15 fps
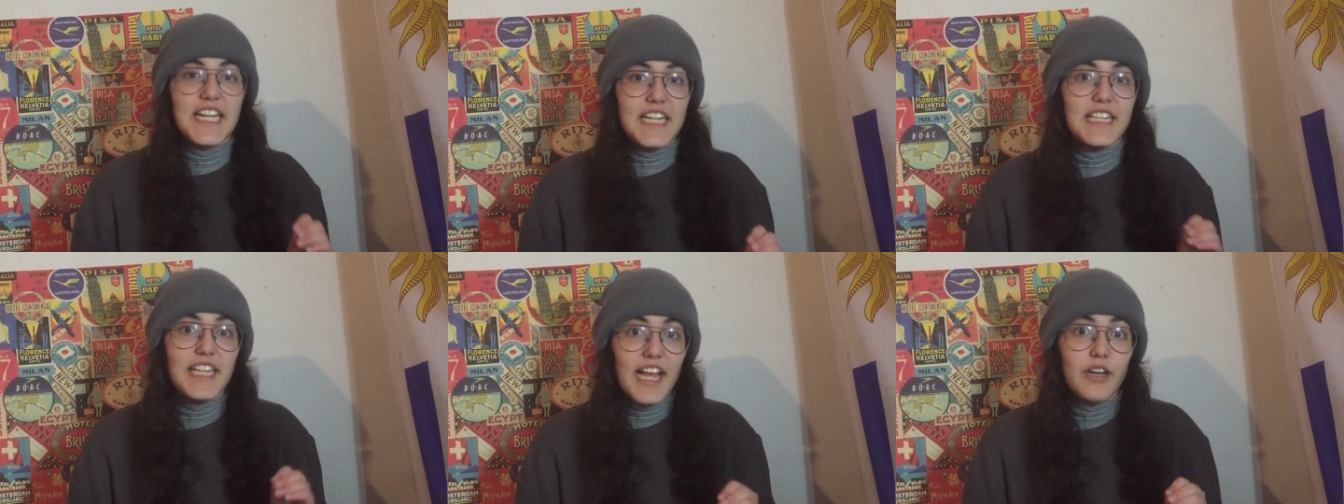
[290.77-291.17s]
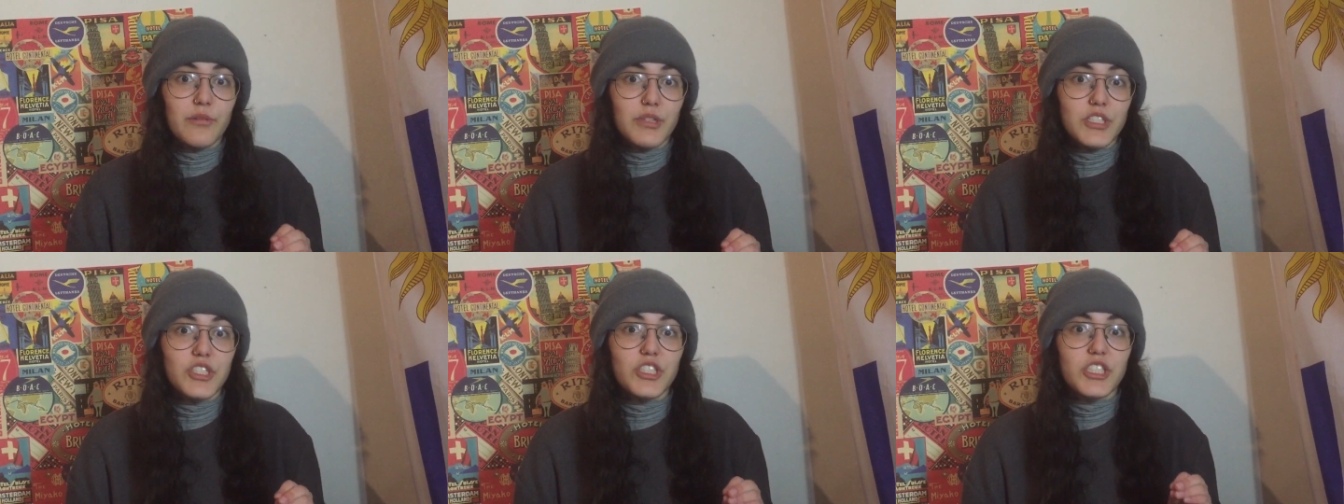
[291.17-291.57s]
in a
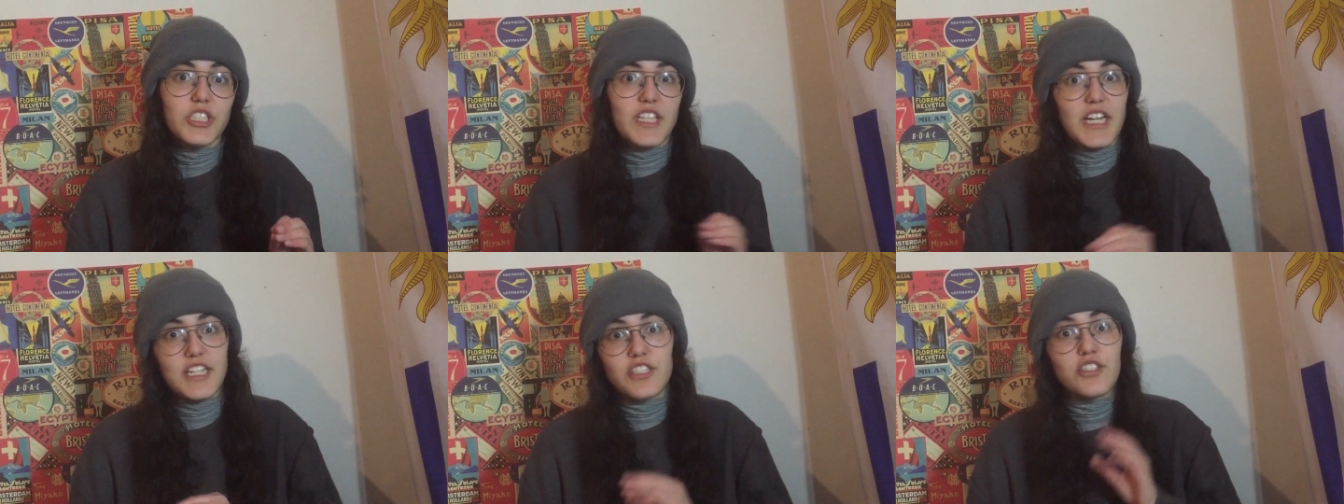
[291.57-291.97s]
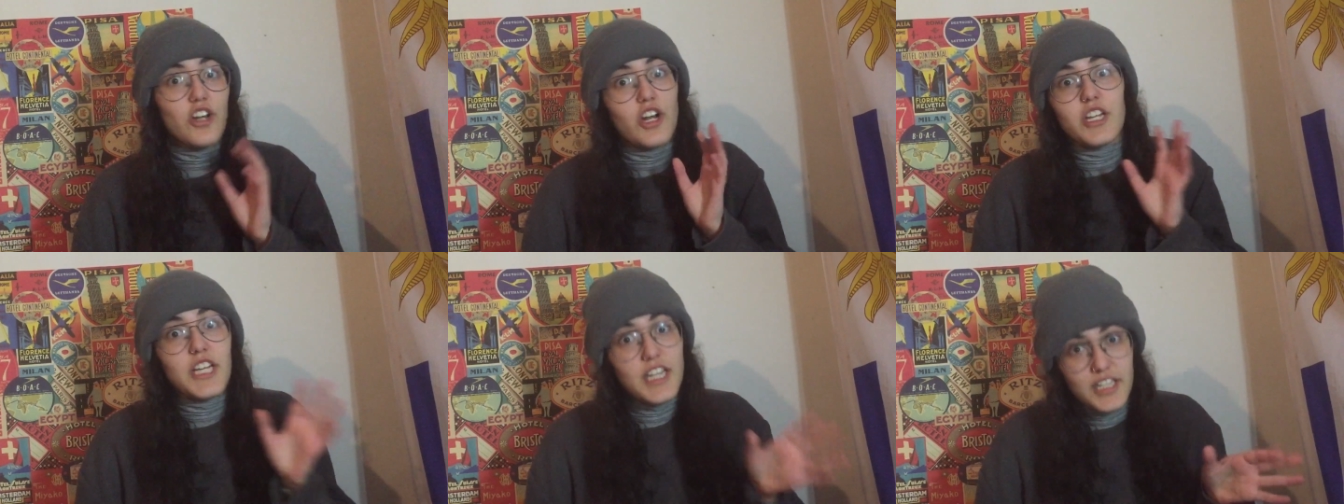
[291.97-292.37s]
language that is
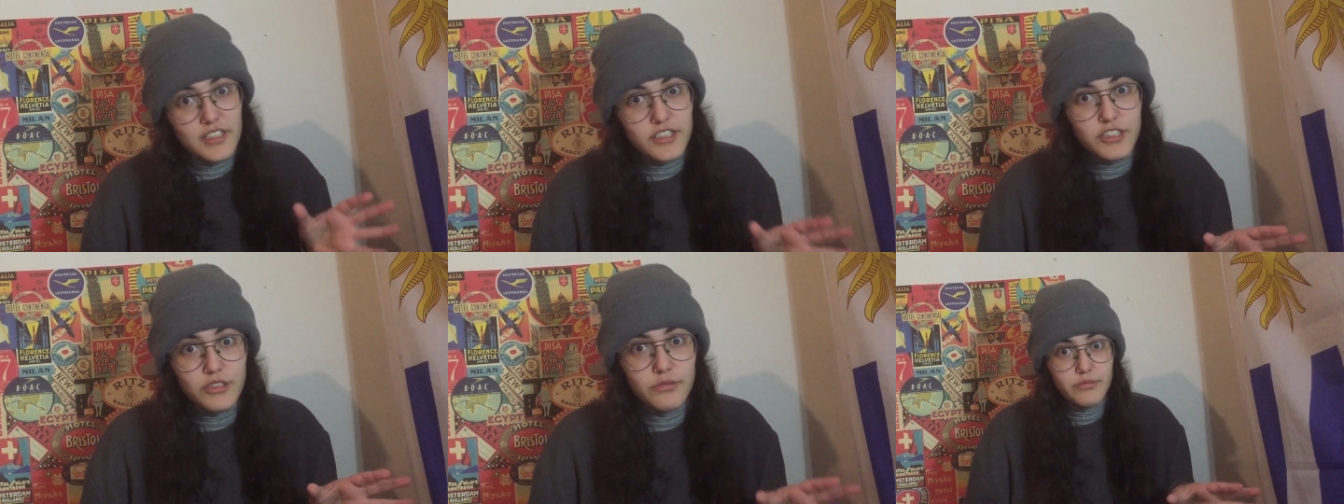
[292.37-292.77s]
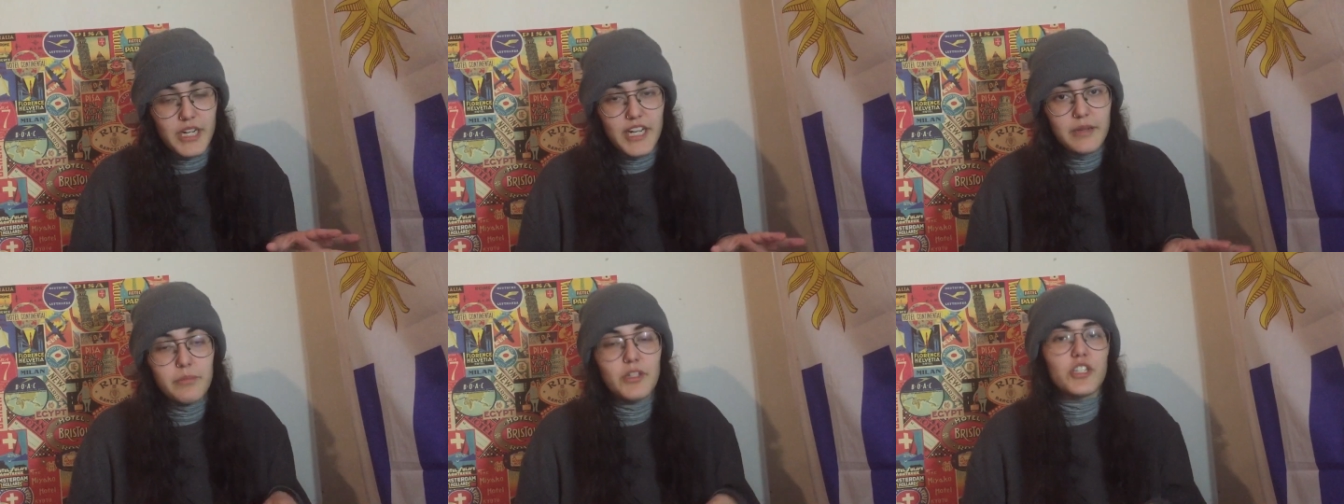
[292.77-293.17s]
not English,
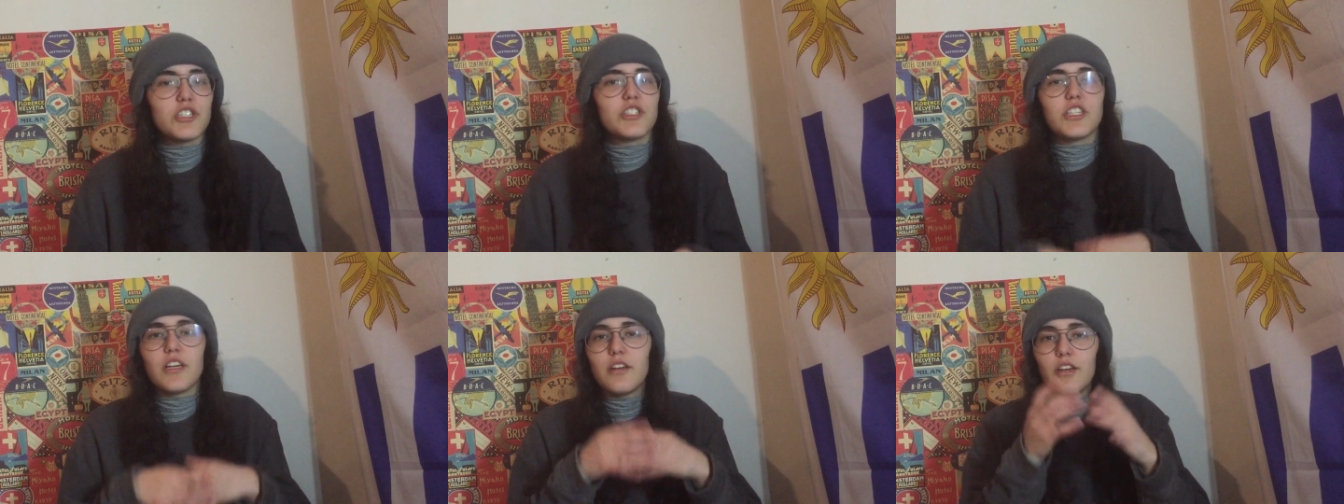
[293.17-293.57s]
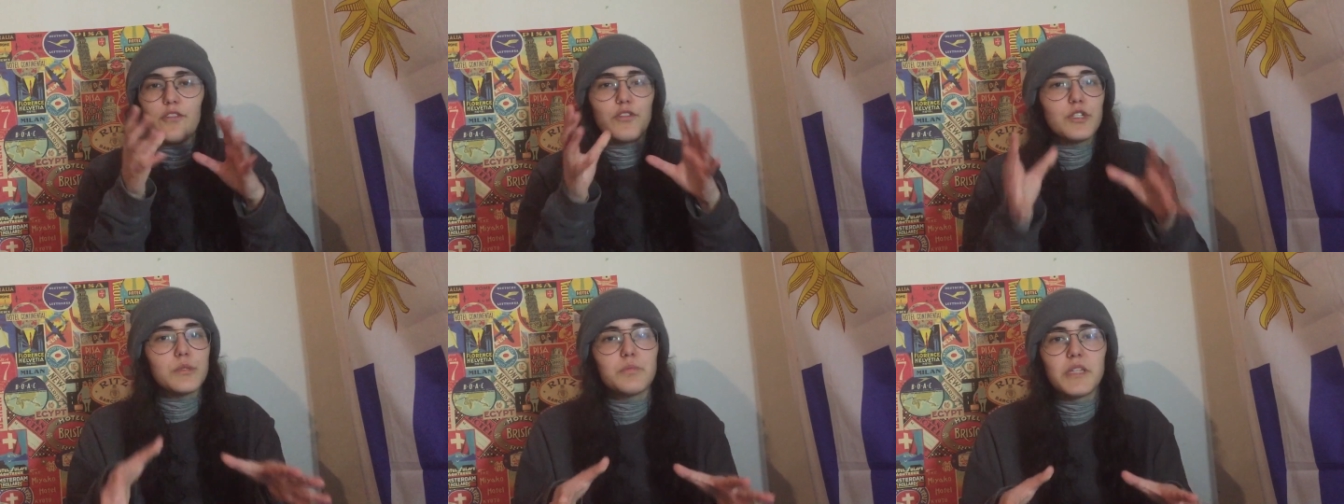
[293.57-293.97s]
right? Because
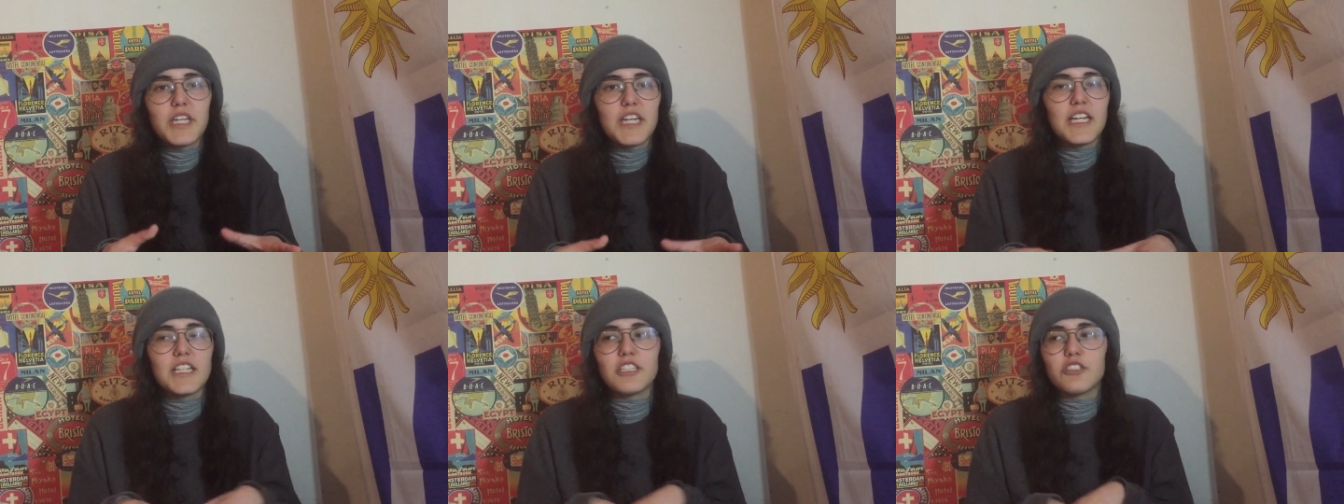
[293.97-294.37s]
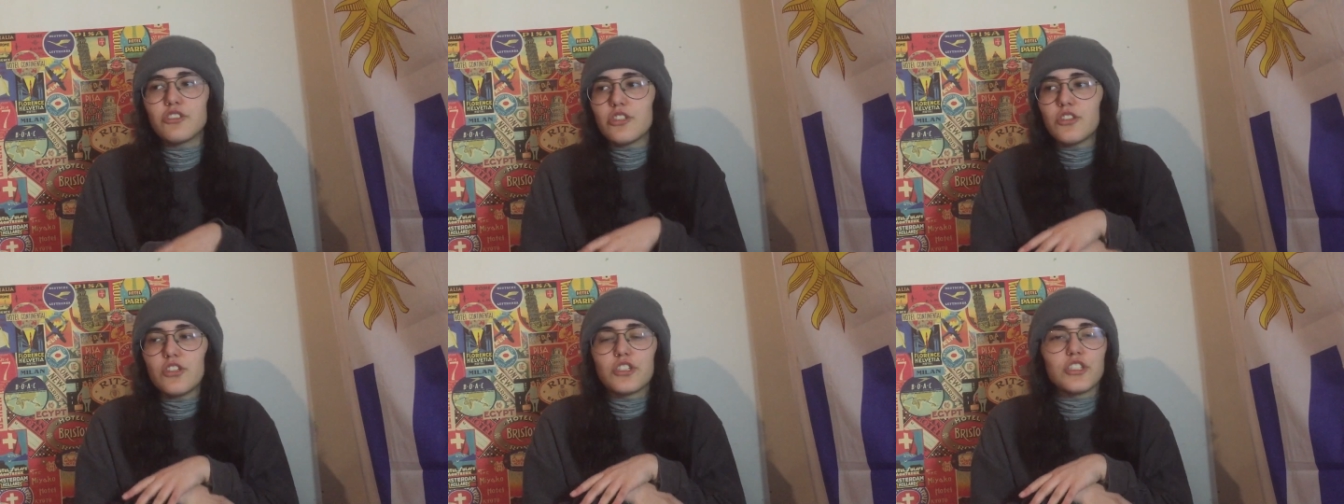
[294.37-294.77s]
if you speak English,
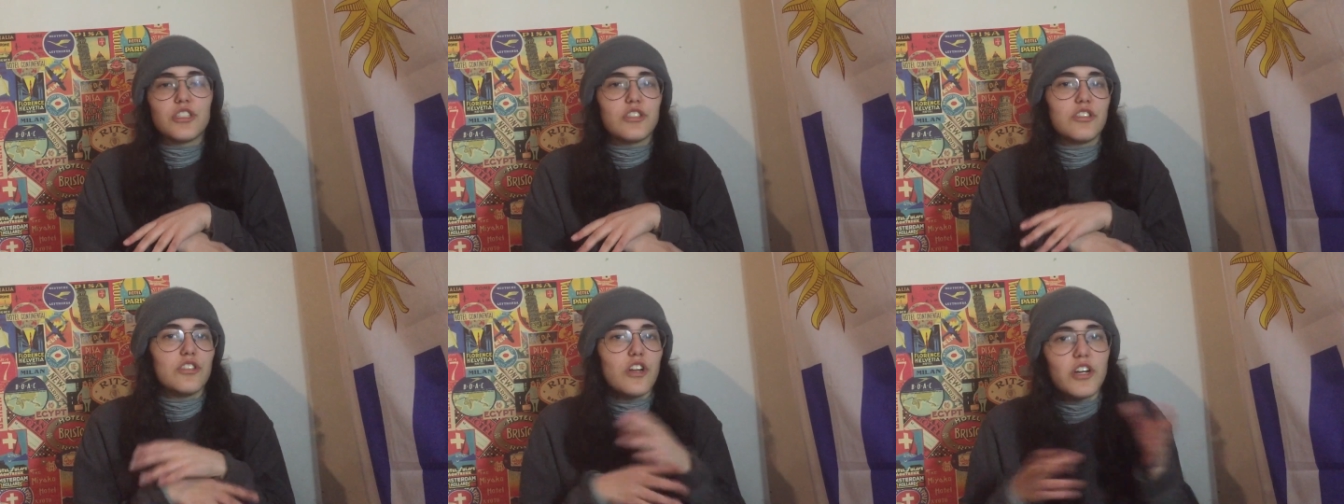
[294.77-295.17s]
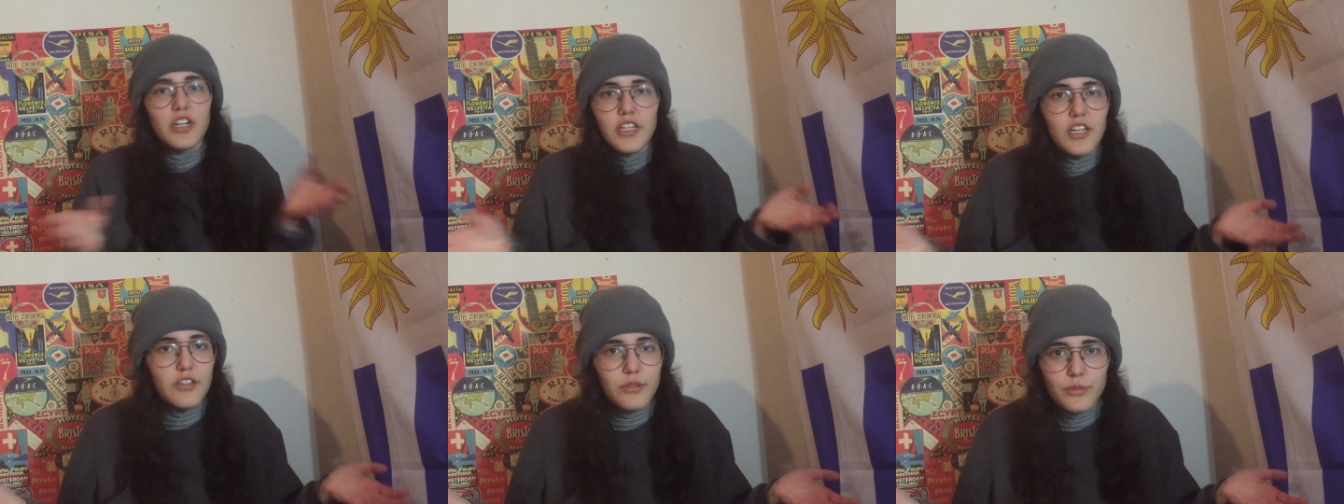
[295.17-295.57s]
there's not
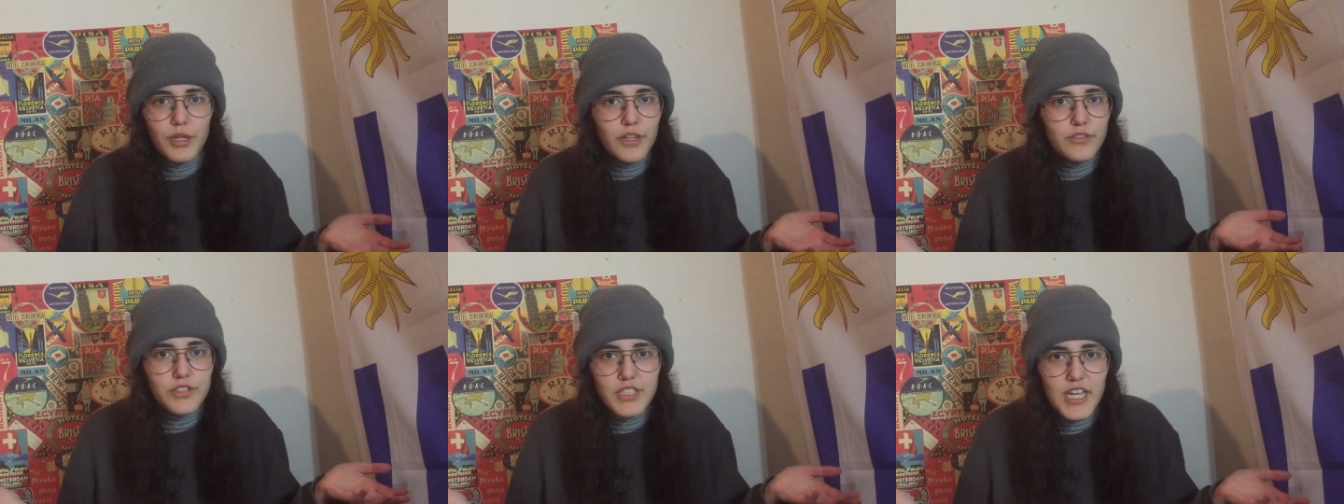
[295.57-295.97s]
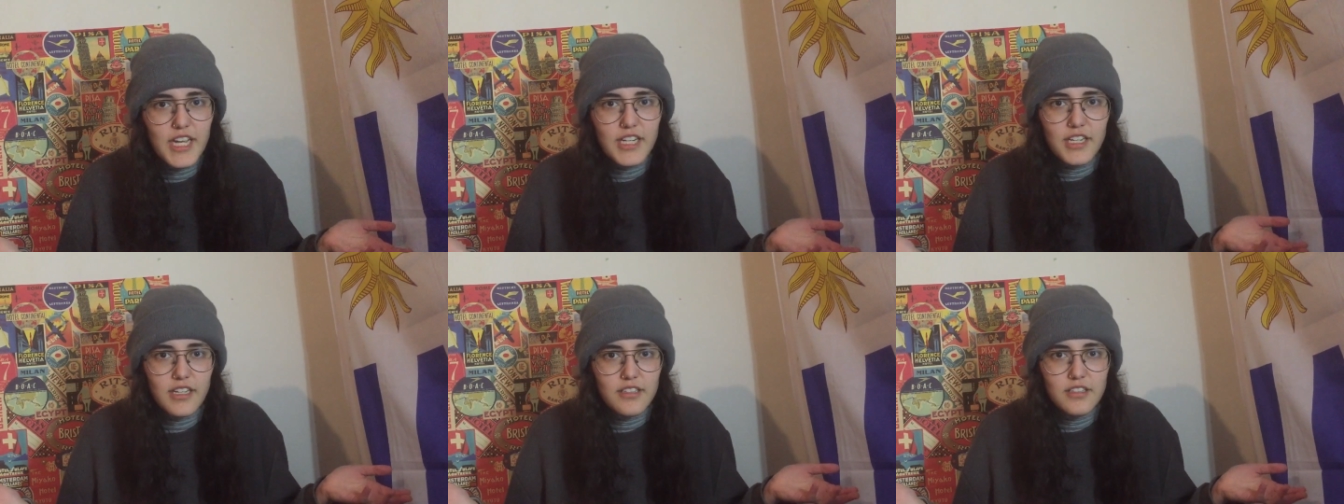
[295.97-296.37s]
another way of
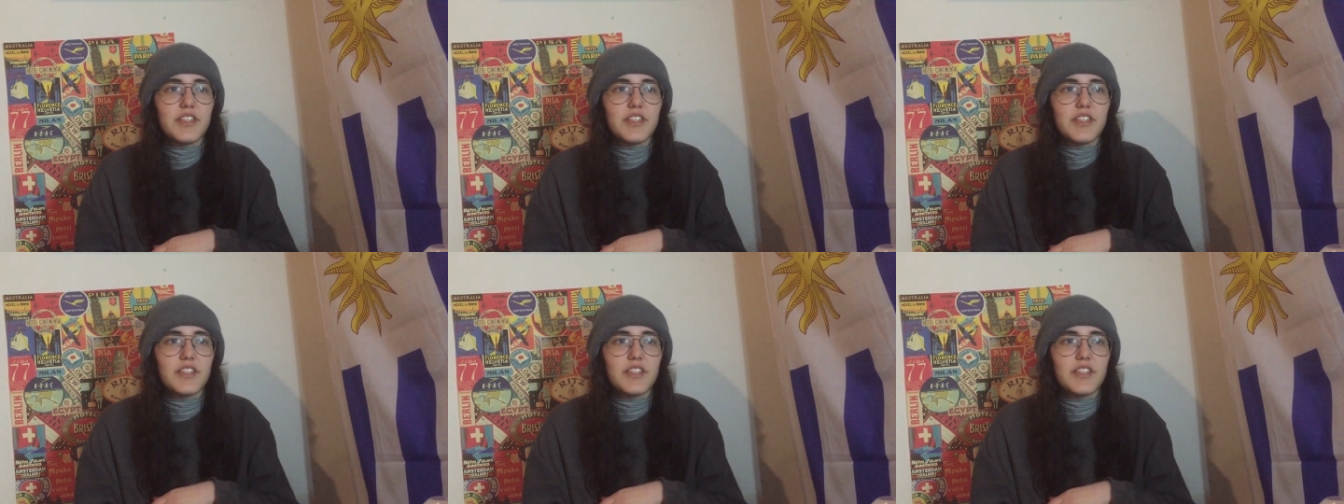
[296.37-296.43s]
saying it.